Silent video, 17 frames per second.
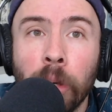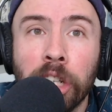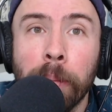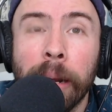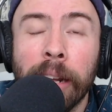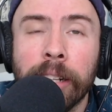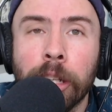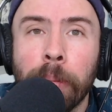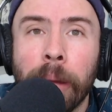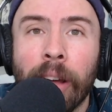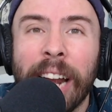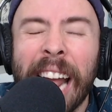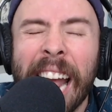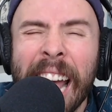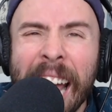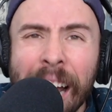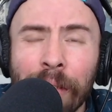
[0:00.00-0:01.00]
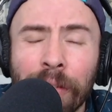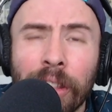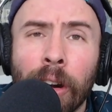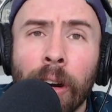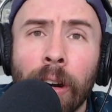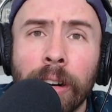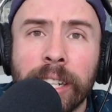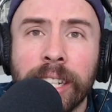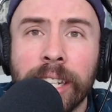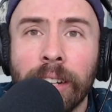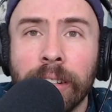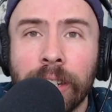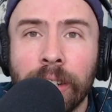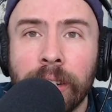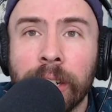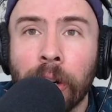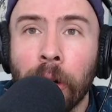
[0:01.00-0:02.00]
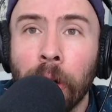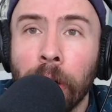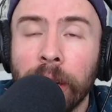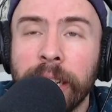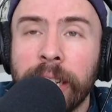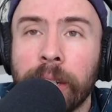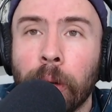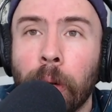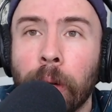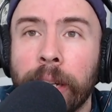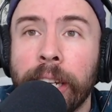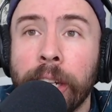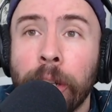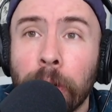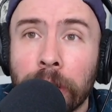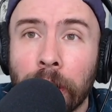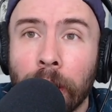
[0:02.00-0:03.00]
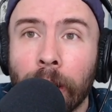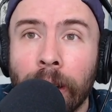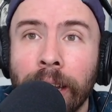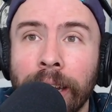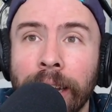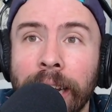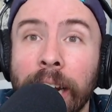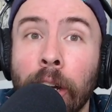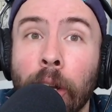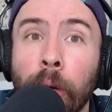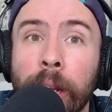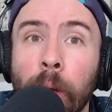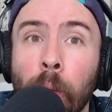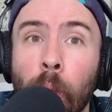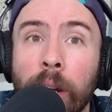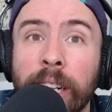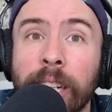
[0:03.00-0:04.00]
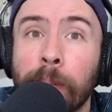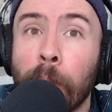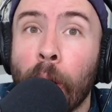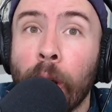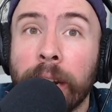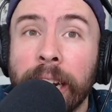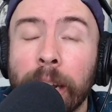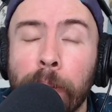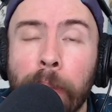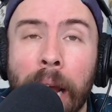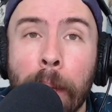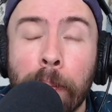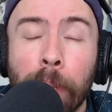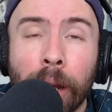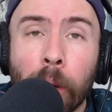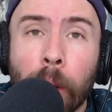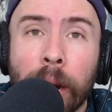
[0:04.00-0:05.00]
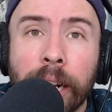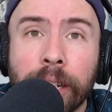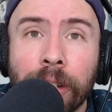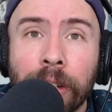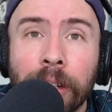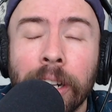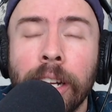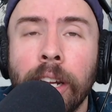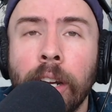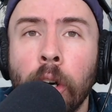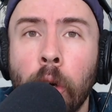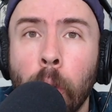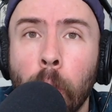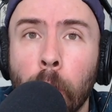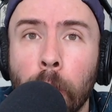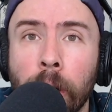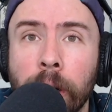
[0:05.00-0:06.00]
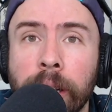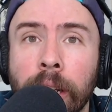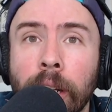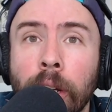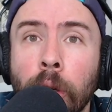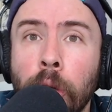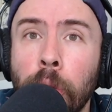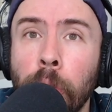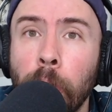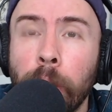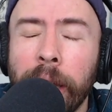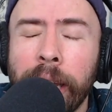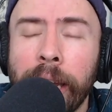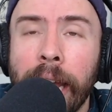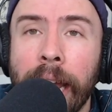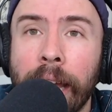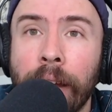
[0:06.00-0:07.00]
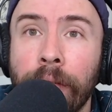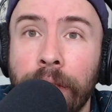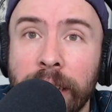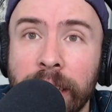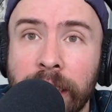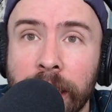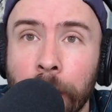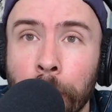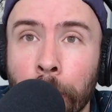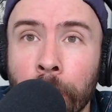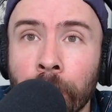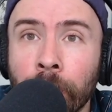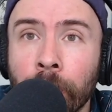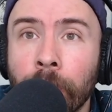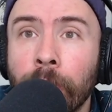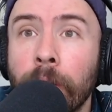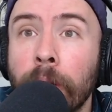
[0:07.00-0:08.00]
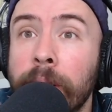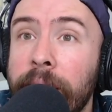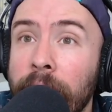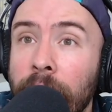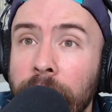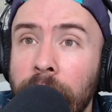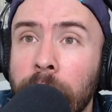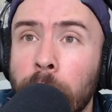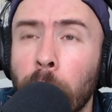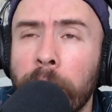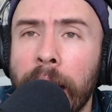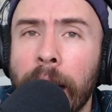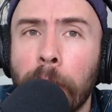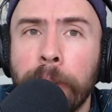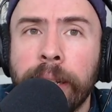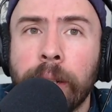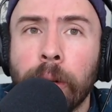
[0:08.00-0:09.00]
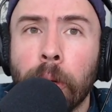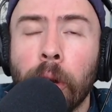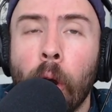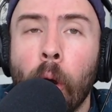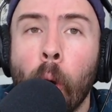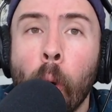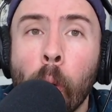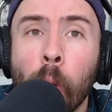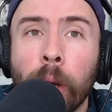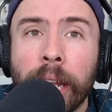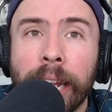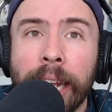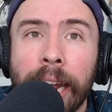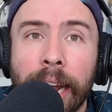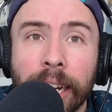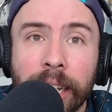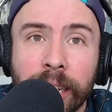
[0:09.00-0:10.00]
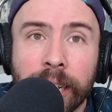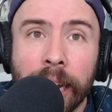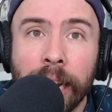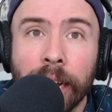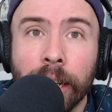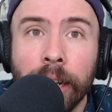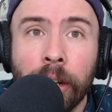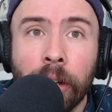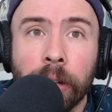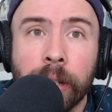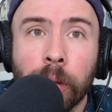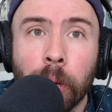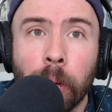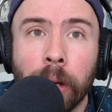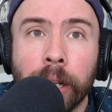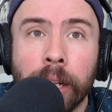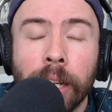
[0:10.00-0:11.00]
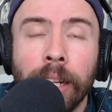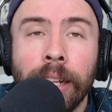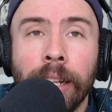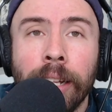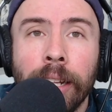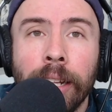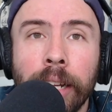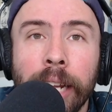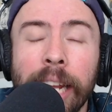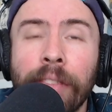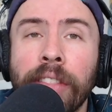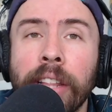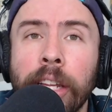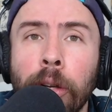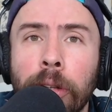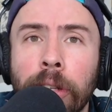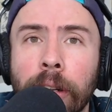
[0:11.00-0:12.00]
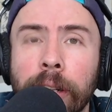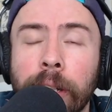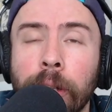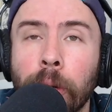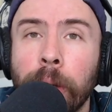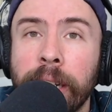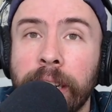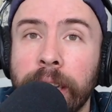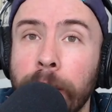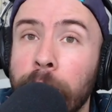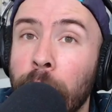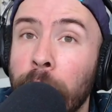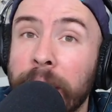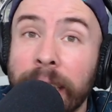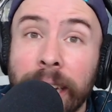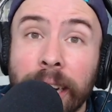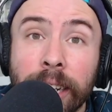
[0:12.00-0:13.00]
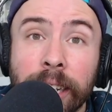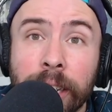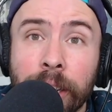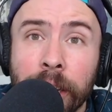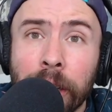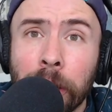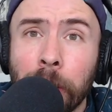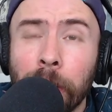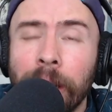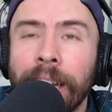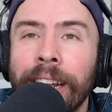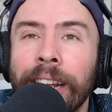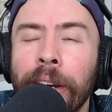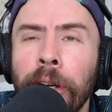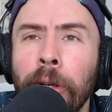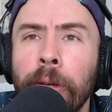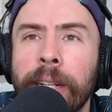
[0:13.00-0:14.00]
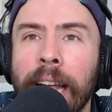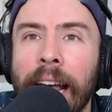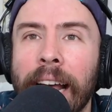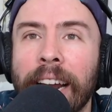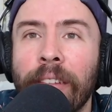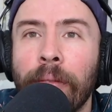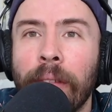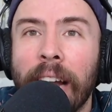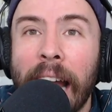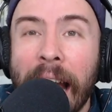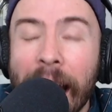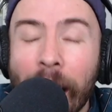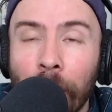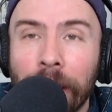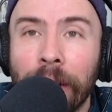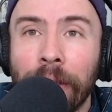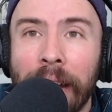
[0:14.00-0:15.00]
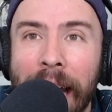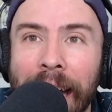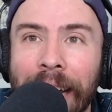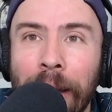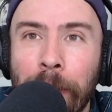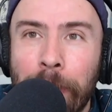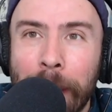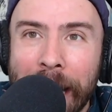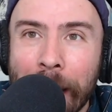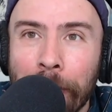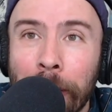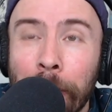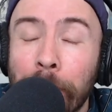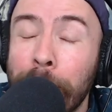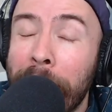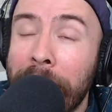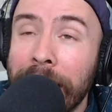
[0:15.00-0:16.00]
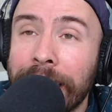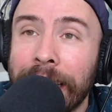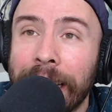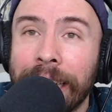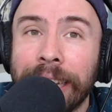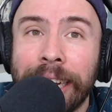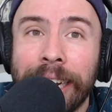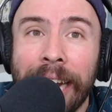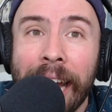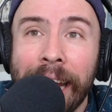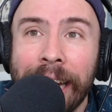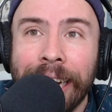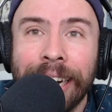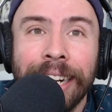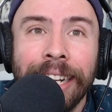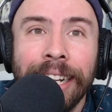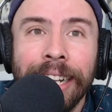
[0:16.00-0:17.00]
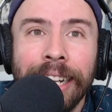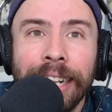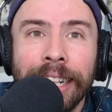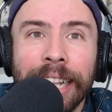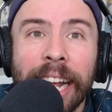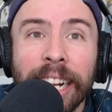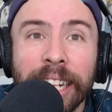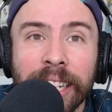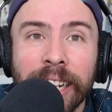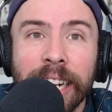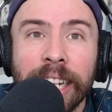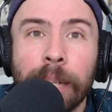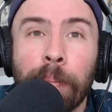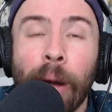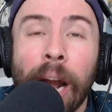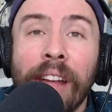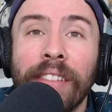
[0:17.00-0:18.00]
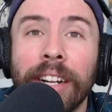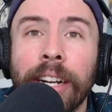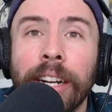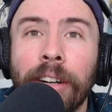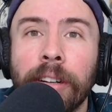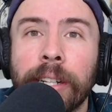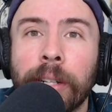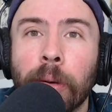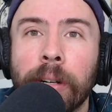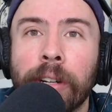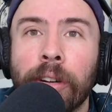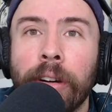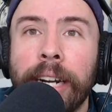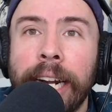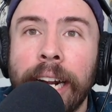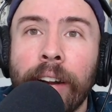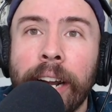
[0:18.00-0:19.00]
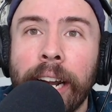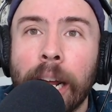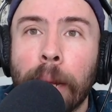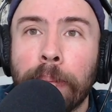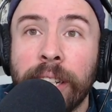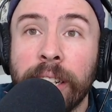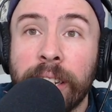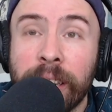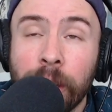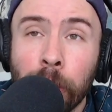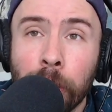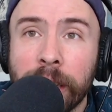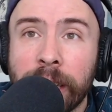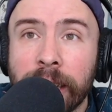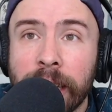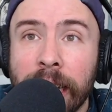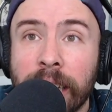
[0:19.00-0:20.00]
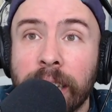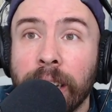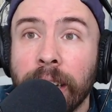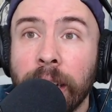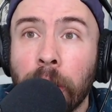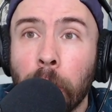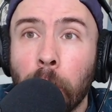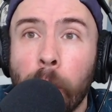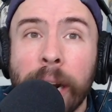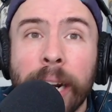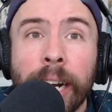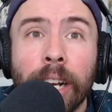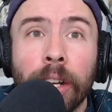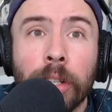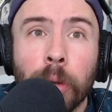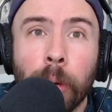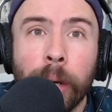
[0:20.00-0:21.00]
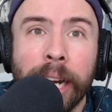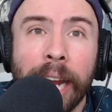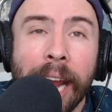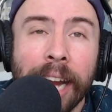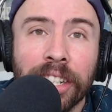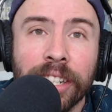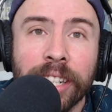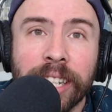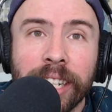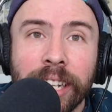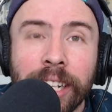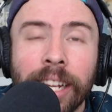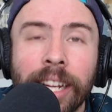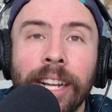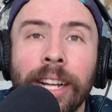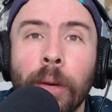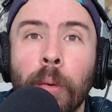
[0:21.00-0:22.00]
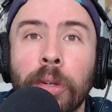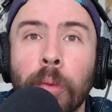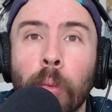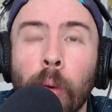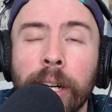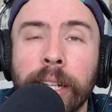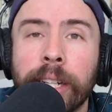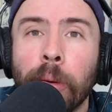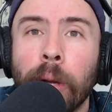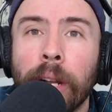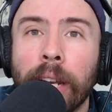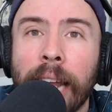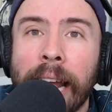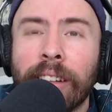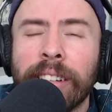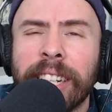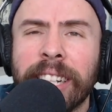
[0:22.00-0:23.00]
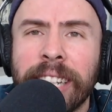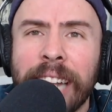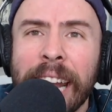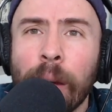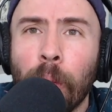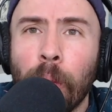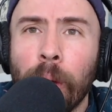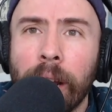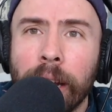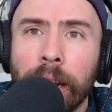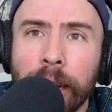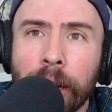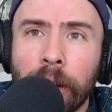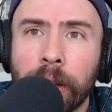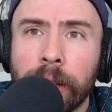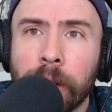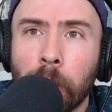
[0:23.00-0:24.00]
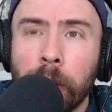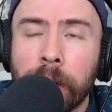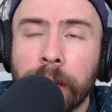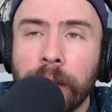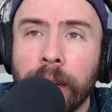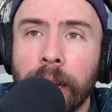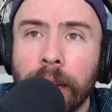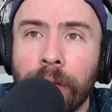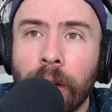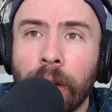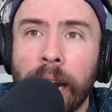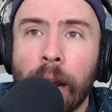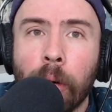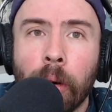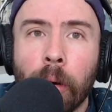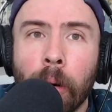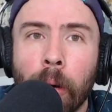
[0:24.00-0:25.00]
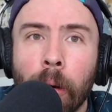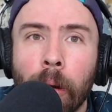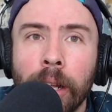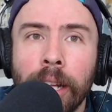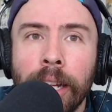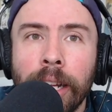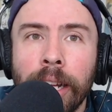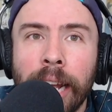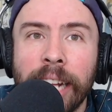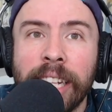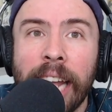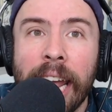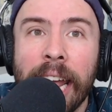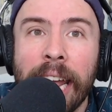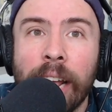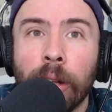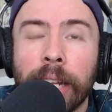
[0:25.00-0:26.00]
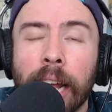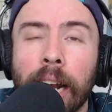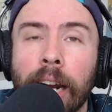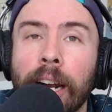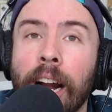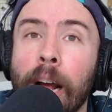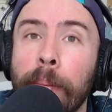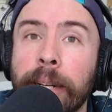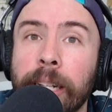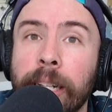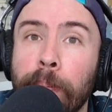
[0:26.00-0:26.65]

which amounts to about half the hard seltzers currently sold in Utah, including ones marketed by Budweiser, Coors, Truly, and Vizzy. Those seltzers will now be sold only at state liquor stores. If the Utah story seems ridiculous to you, news out of, out of Alabama may take the cake. That state's private liquor stores are gearing up to sue the state's liquor regulatory agency, which wants to allow state run liquor stores to deliver alcohol. As AL.com